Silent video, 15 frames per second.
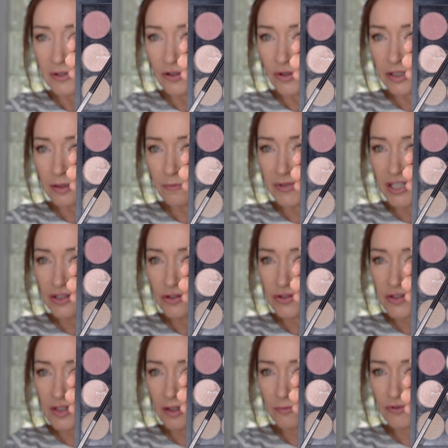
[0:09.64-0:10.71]
going to be
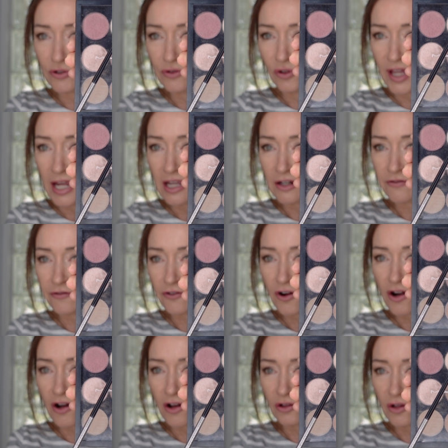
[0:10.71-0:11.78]
using Brule for
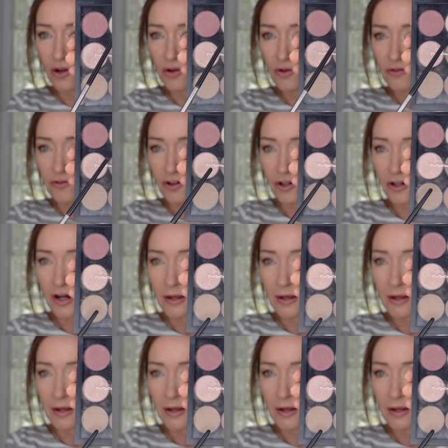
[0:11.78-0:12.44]
all over.